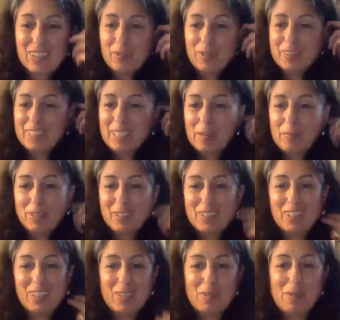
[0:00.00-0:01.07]
always happy to
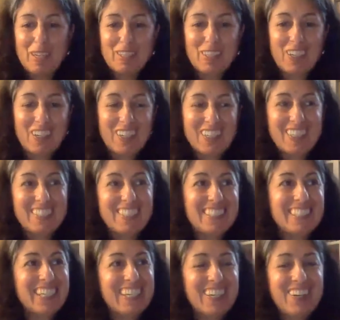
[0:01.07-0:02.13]
talk about cars.
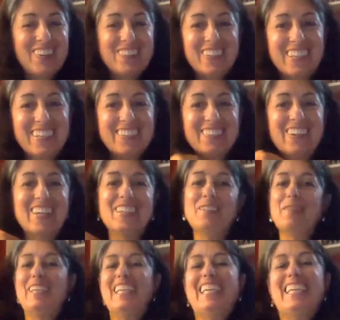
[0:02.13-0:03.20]
Where to
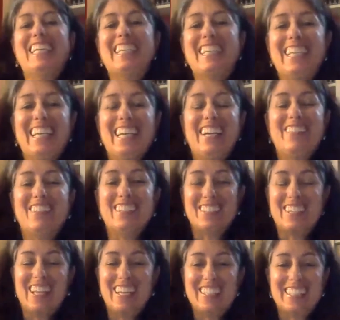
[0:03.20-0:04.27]
begin? I mean, there's a
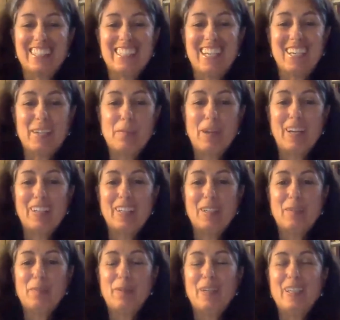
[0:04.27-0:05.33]
lot to say about
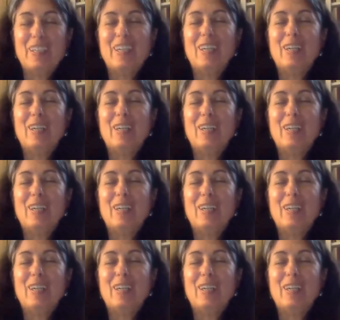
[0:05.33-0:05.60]
it, but